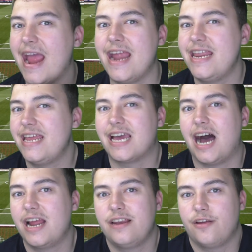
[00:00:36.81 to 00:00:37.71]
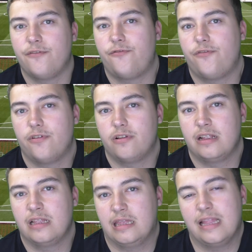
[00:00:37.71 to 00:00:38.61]
any kind of
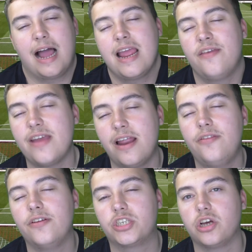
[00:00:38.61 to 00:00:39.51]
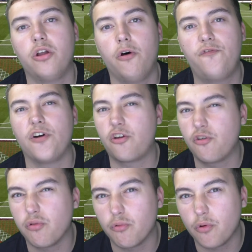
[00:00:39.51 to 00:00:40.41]
light at the end of the tunnel for
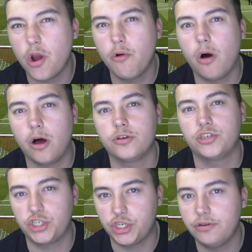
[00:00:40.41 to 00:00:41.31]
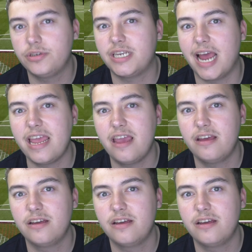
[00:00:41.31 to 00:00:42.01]
Crewe on Tuesday?